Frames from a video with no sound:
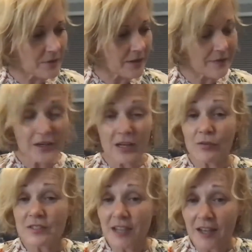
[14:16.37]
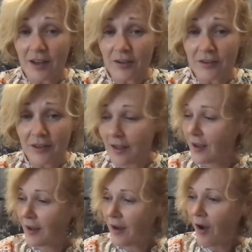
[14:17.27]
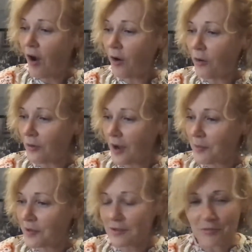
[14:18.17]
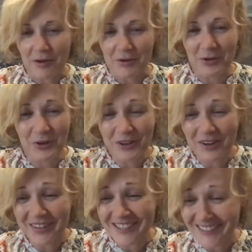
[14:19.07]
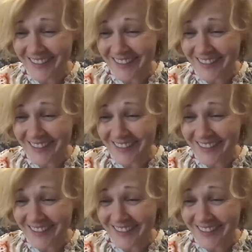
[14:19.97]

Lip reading: And then I looked down, oh, I'm on this record.